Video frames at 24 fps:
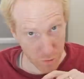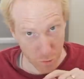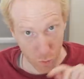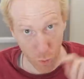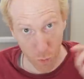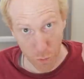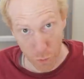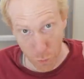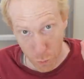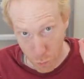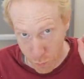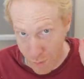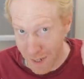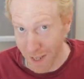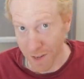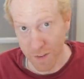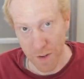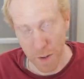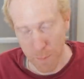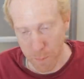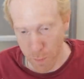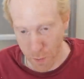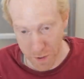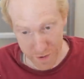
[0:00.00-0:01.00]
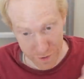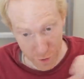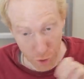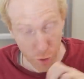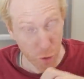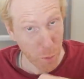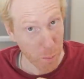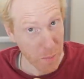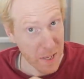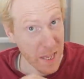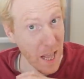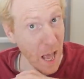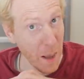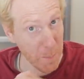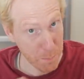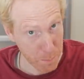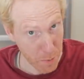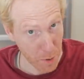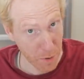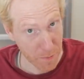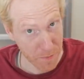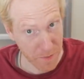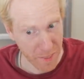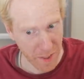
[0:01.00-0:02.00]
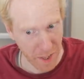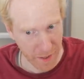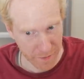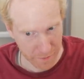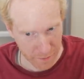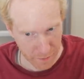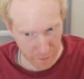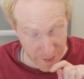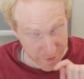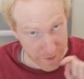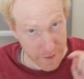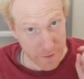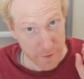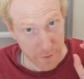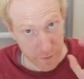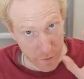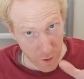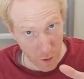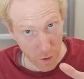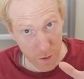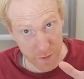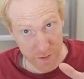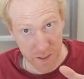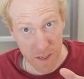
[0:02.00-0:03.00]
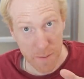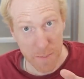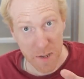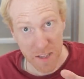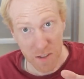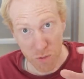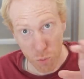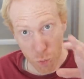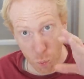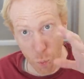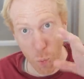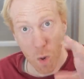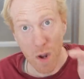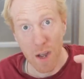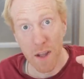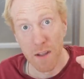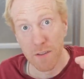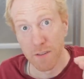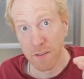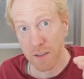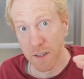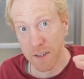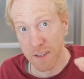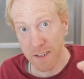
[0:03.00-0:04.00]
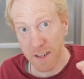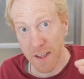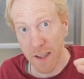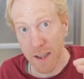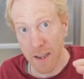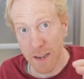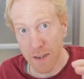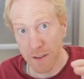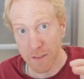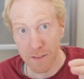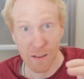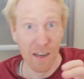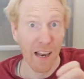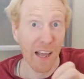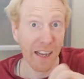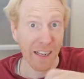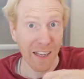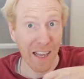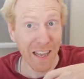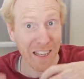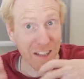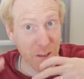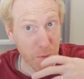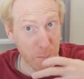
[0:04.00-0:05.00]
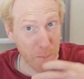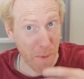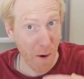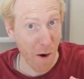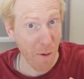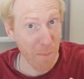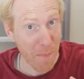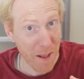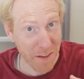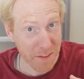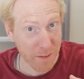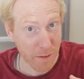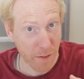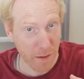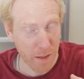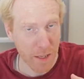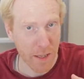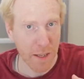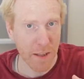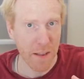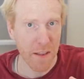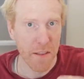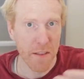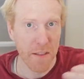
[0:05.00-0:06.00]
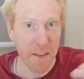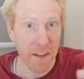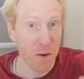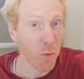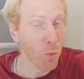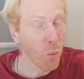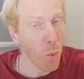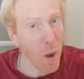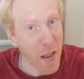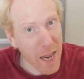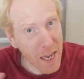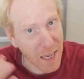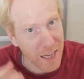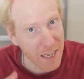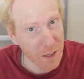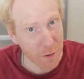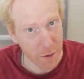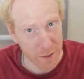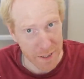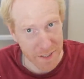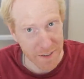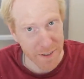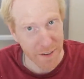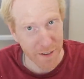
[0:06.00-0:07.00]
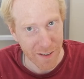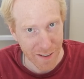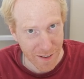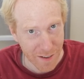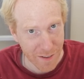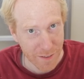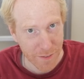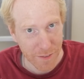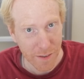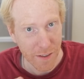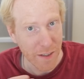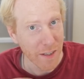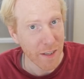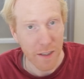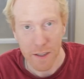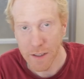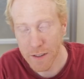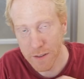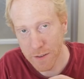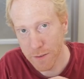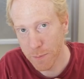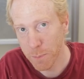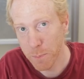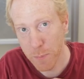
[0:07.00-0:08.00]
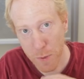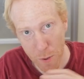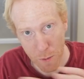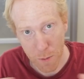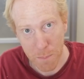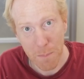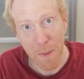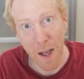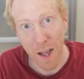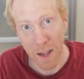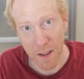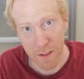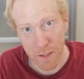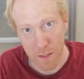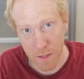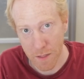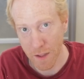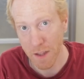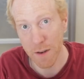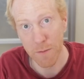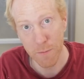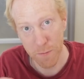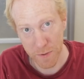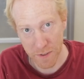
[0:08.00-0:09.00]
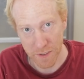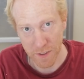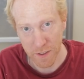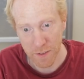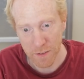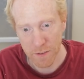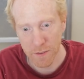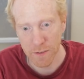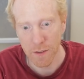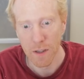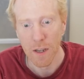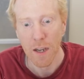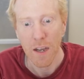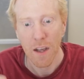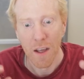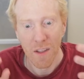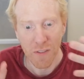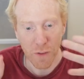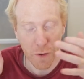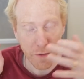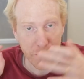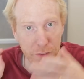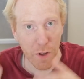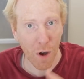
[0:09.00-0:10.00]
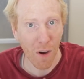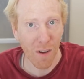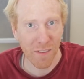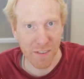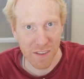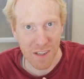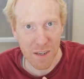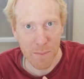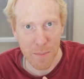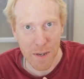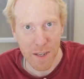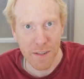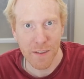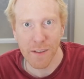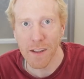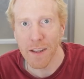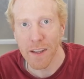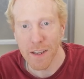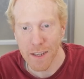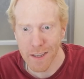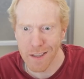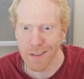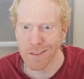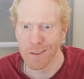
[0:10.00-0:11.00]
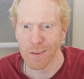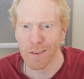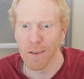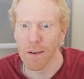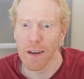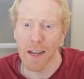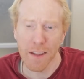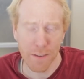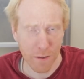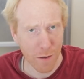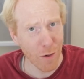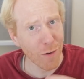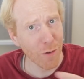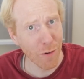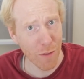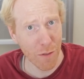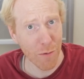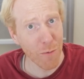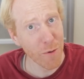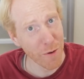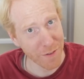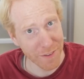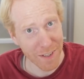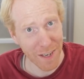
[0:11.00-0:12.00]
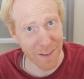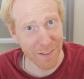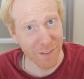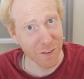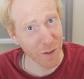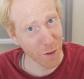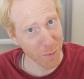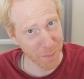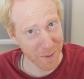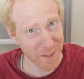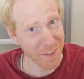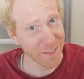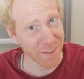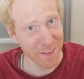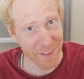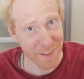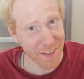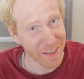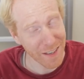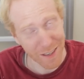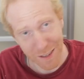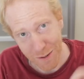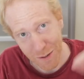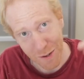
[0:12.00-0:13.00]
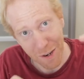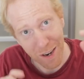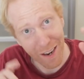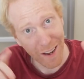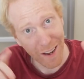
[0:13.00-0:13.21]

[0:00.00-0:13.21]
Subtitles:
So the real number is going to be above that. And this Dawes limit was attained like experimentally. The Rayleigh criterion is pure math and physics. The Dawes limit is, let's look through a telescope and see